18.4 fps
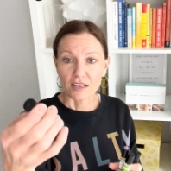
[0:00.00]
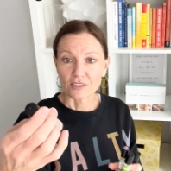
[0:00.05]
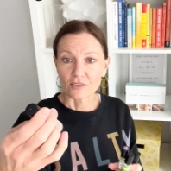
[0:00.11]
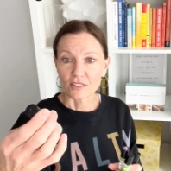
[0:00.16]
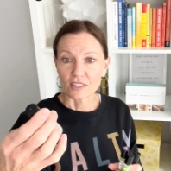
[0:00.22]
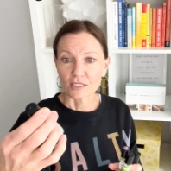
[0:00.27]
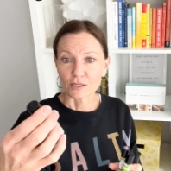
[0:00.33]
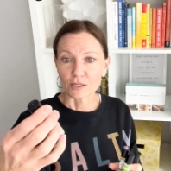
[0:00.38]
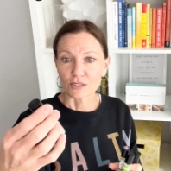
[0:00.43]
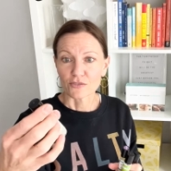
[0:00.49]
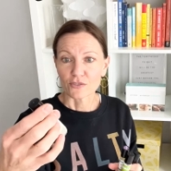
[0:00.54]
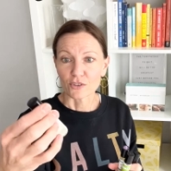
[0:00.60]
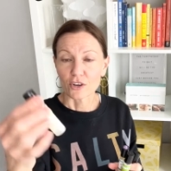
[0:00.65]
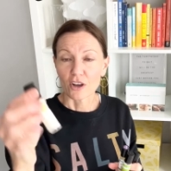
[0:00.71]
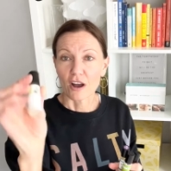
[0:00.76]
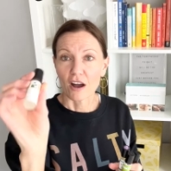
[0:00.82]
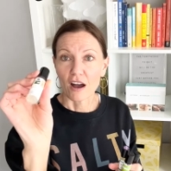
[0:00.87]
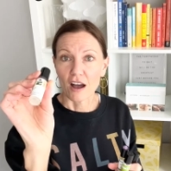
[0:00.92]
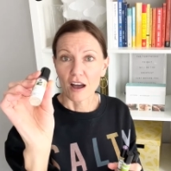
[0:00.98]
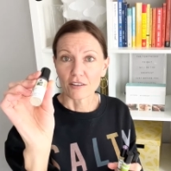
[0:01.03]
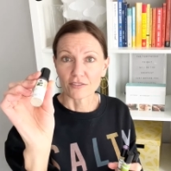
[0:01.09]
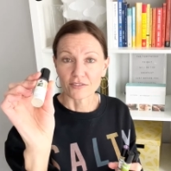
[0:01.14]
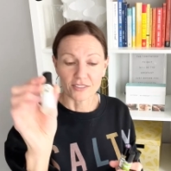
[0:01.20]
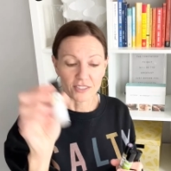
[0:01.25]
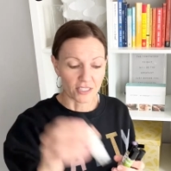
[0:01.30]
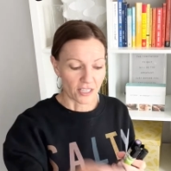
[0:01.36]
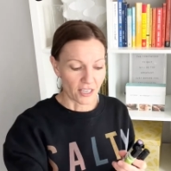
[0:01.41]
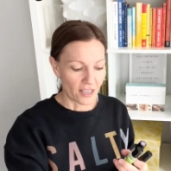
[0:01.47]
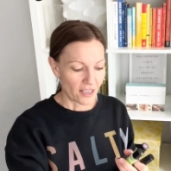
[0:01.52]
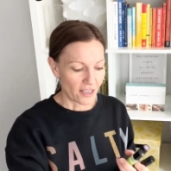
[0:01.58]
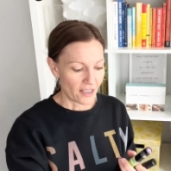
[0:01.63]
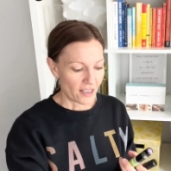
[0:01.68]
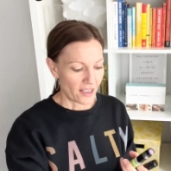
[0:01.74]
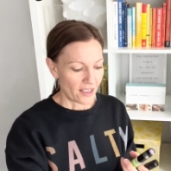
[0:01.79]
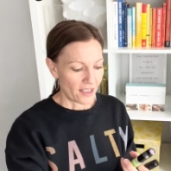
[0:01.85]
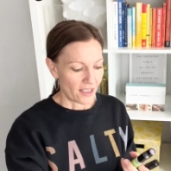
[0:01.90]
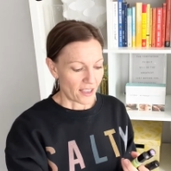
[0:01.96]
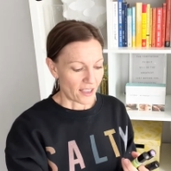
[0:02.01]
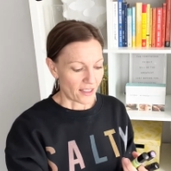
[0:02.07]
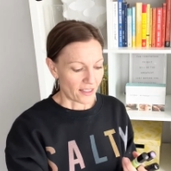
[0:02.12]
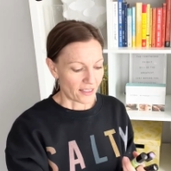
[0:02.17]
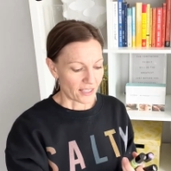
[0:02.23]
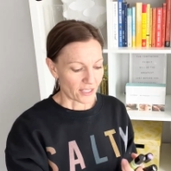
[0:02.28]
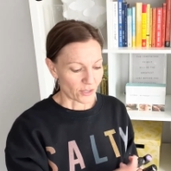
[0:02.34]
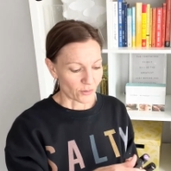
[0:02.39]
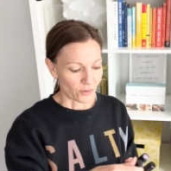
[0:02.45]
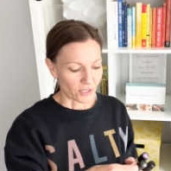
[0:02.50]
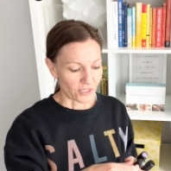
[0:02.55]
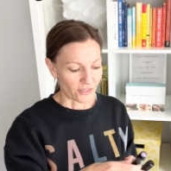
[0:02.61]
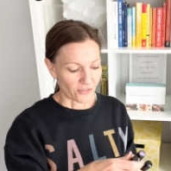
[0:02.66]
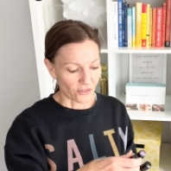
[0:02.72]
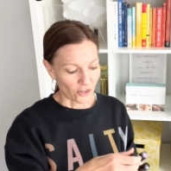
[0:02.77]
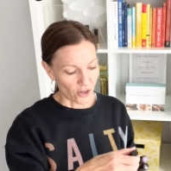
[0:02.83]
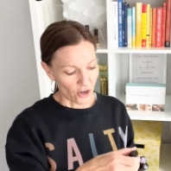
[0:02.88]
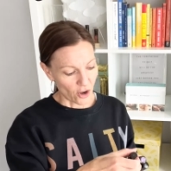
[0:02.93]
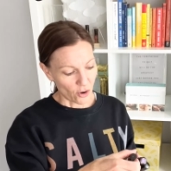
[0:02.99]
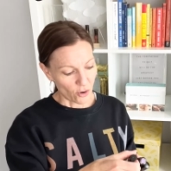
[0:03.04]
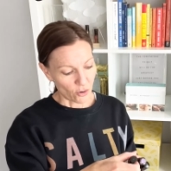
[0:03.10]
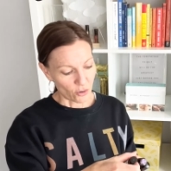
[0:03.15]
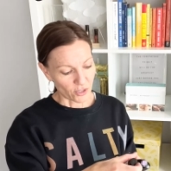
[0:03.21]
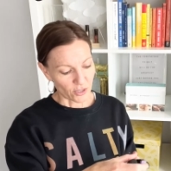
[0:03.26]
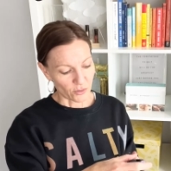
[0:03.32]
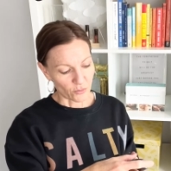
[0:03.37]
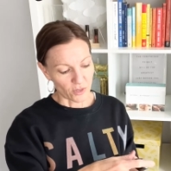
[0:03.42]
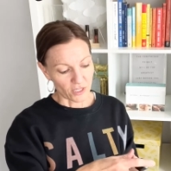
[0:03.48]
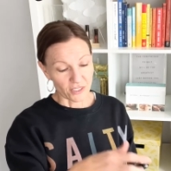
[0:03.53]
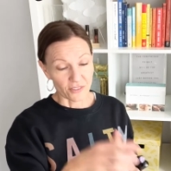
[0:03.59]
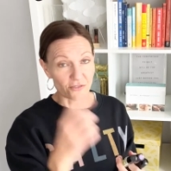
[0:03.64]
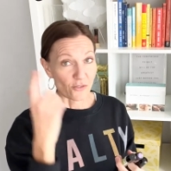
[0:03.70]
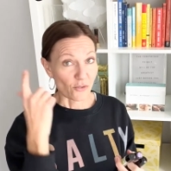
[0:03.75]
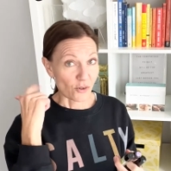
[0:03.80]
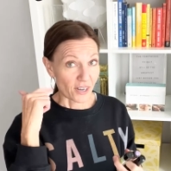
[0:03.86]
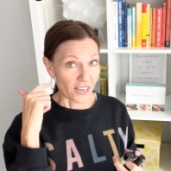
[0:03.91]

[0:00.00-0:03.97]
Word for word: So this is for coughs, and this one's for nose, and one's for